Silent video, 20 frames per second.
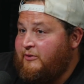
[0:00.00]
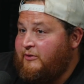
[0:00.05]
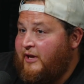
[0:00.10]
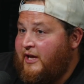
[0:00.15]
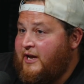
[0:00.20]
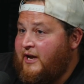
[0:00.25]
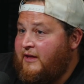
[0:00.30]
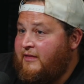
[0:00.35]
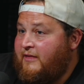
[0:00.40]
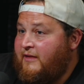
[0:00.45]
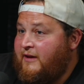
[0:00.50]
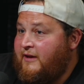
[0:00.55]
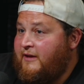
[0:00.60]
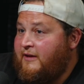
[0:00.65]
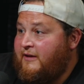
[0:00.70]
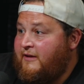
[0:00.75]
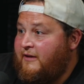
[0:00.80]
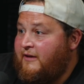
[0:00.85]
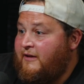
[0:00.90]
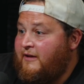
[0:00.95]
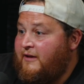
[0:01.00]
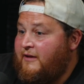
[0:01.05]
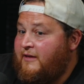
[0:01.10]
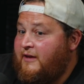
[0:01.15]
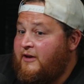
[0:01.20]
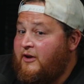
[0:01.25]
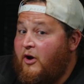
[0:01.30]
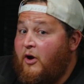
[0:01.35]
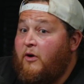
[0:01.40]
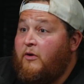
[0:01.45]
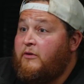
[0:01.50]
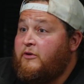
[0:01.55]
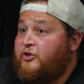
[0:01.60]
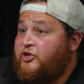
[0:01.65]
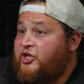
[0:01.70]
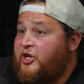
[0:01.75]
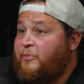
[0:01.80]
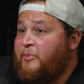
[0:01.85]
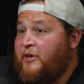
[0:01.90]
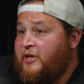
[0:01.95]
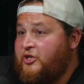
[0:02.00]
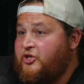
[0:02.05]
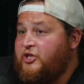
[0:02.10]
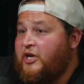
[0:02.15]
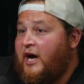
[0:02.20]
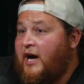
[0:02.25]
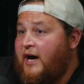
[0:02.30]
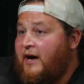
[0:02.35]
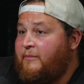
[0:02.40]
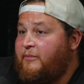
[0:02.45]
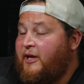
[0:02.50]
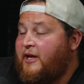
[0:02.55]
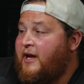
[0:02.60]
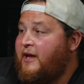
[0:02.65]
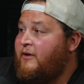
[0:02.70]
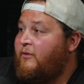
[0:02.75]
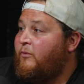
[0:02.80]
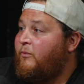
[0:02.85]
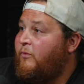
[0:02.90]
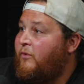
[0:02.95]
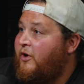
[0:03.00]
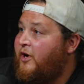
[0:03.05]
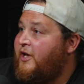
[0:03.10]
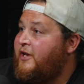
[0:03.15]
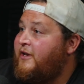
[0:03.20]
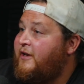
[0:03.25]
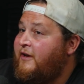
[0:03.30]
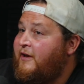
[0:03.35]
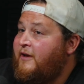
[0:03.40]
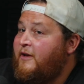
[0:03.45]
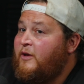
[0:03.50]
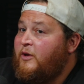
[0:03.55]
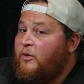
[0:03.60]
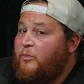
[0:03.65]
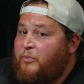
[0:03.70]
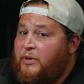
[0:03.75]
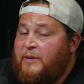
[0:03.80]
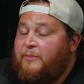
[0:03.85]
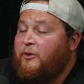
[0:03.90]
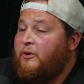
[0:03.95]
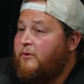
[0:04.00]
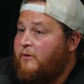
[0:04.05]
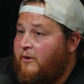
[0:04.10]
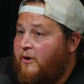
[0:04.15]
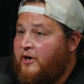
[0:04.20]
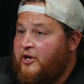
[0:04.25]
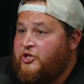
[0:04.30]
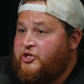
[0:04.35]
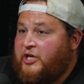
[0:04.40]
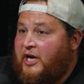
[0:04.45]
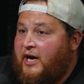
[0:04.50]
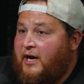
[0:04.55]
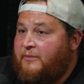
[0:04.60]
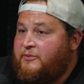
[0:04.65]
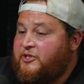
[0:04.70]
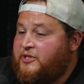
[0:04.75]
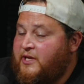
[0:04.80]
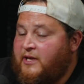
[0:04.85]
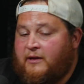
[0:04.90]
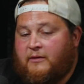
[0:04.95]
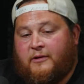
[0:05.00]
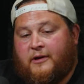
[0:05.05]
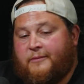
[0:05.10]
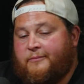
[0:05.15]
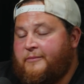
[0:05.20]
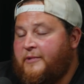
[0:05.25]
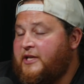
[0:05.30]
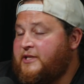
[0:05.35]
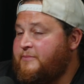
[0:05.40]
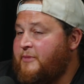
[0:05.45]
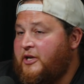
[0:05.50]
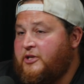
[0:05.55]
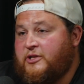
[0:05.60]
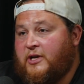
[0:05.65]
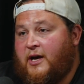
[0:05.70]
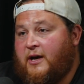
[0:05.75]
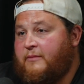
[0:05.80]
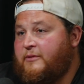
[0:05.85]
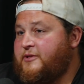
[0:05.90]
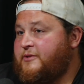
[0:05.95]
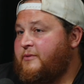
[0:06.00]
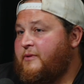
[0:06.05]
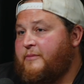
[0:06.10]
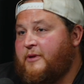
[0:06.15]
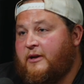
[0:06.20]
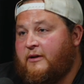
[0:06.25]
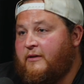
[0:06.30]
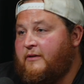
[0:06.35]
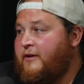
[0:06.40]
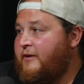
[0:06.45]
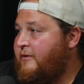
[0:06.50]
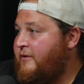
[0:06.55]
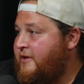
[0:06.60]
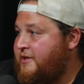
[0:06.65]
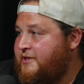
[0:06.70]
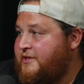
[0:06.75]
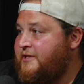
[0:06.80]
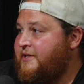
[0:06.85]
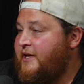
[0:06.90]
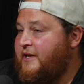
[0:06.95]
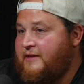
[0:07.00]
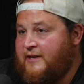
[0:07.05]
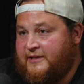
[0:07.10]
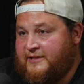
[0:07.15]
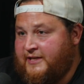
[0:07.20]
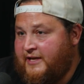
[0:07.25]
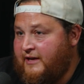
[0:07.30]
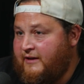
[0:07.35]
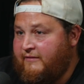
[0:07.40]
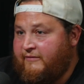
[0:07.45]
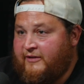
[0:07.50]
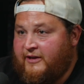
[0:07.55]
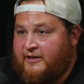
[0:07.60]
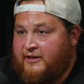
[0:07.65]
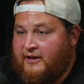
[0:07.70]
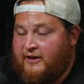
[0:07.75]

Like I think ownership in a job, like I don't want people who are on a job just think, well, it's my job. This is what I'm here to do. And this is it. And that's the end of it.